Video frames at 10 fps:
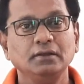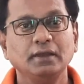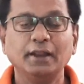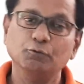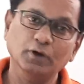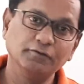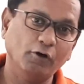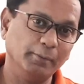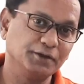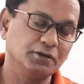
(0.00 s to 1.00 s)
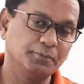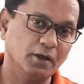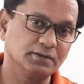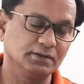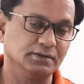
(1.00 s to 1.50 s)
and word formation
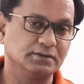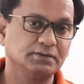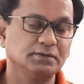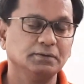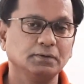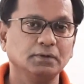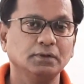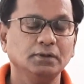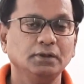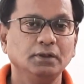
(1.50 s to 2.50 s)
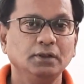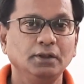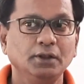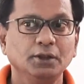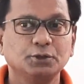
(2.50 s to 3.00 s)
processes.
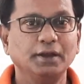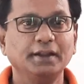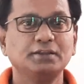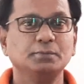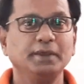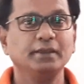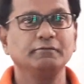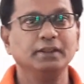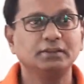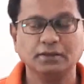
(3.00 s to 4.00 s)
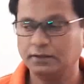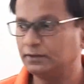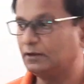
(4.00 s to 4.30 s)
So let us begin with